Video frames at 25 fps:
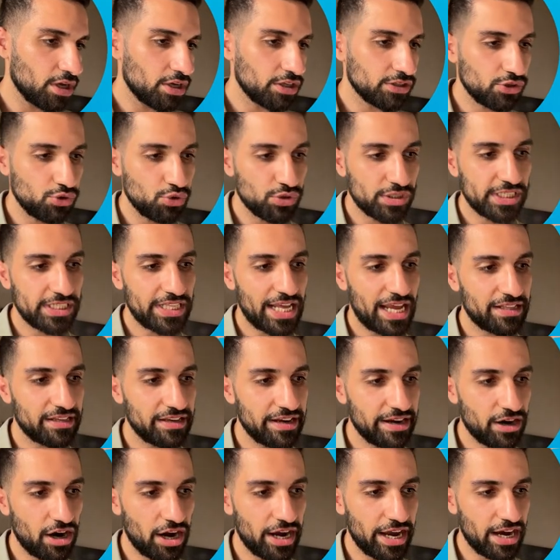you see that
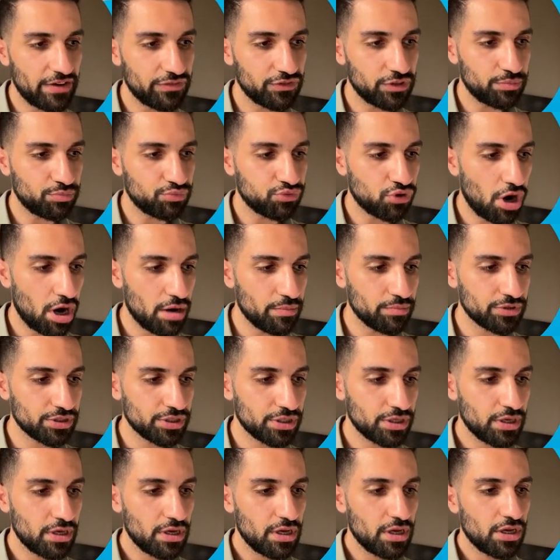here I have the prompt.
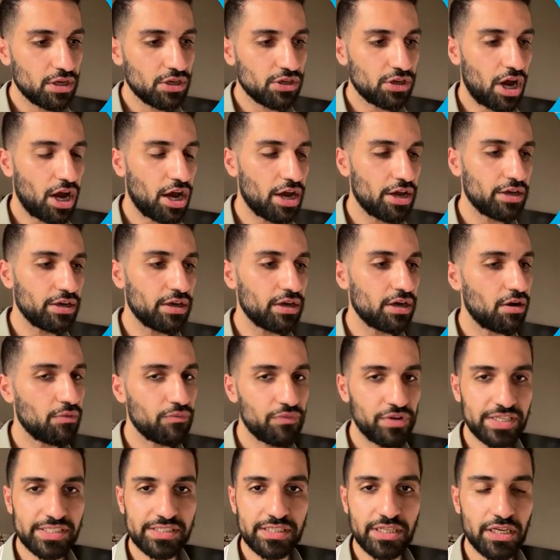I
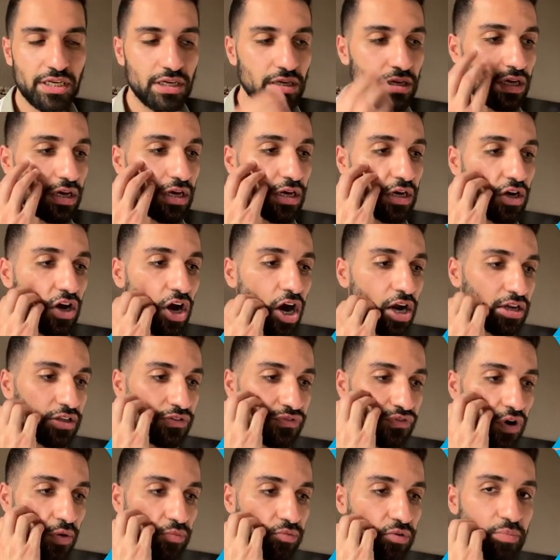obviously got it
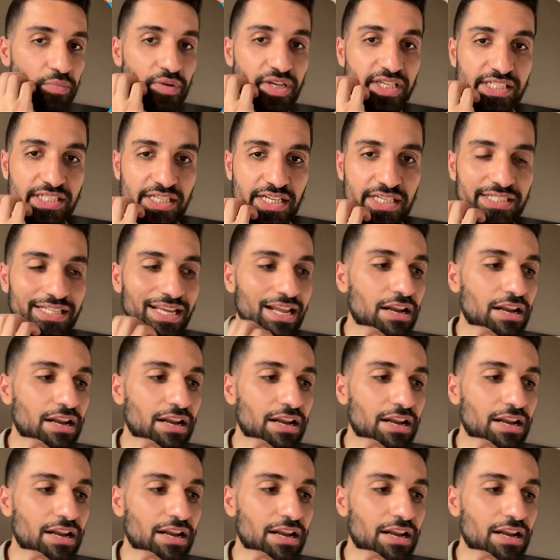from the business that